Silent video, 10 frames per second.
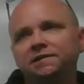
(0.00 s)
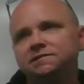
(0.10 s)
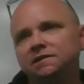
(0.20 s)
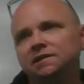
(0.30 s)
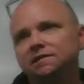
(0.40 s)

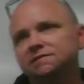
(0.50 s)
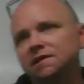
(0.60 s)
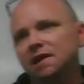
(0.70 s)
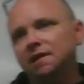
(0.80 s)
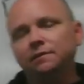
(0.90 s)
6,
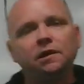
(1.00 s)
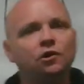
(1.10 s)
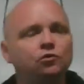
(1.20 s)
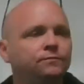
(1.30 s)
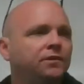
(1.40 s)
9.
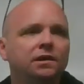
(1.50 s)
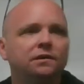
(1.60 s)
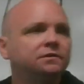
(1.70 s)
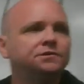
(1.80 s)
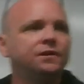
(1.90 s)
No.
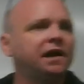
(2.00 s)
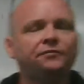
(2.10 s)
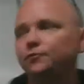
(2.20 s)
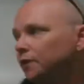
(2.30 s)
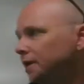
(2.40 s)
So
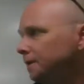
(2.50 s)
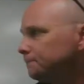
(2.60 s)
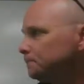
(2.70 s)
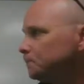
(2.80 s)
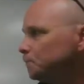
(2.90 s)
not 3.
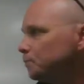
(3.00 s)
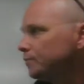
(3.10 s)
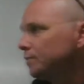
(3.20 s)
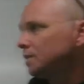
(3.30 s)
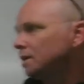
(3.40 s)

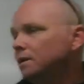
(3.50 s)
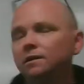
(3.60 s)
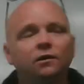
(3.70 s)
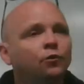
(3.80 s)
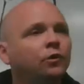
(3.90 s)

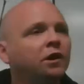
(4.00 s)
What